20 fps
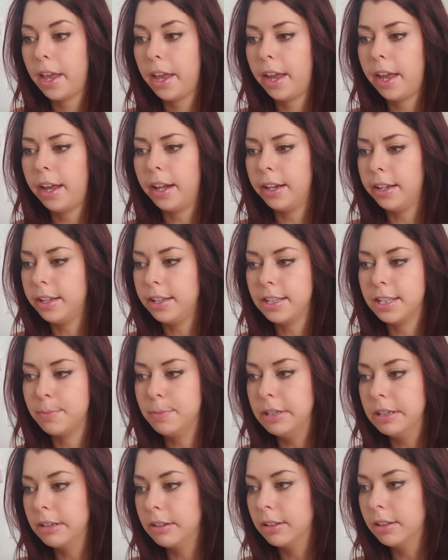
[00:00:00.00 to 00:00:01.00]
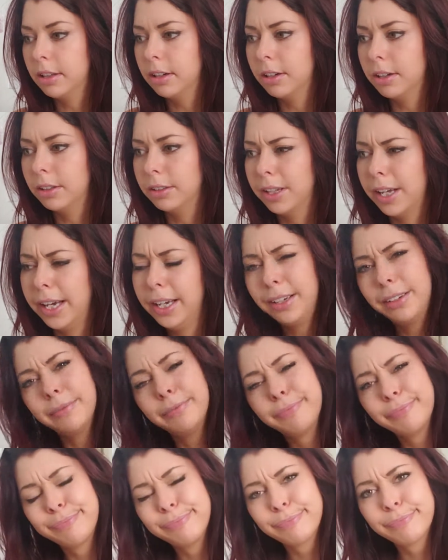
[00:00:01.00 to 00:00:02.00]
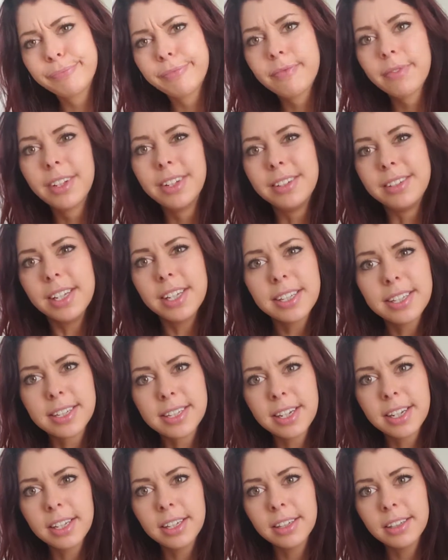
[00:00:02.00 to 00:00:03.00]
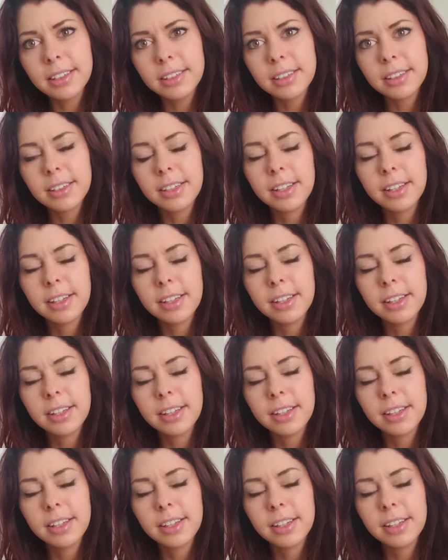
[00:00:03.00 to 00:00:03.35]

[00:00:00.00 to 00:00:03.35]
and he's being a little like distant,